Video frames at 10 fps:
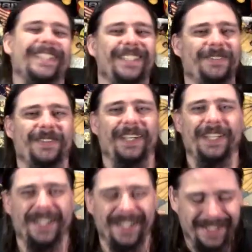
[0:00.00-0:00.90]
this is
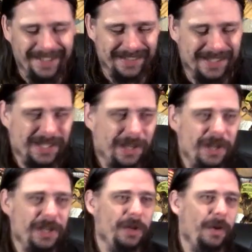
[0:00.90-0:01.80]
funny, because a lot
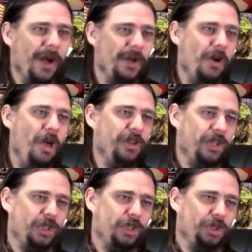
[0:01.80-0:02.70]
of you might go,
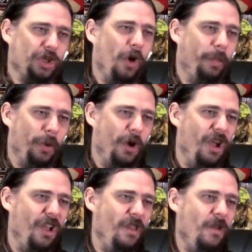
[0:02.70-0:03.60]
that's
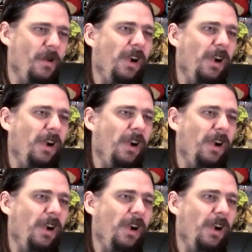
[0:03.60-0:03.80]
stupid.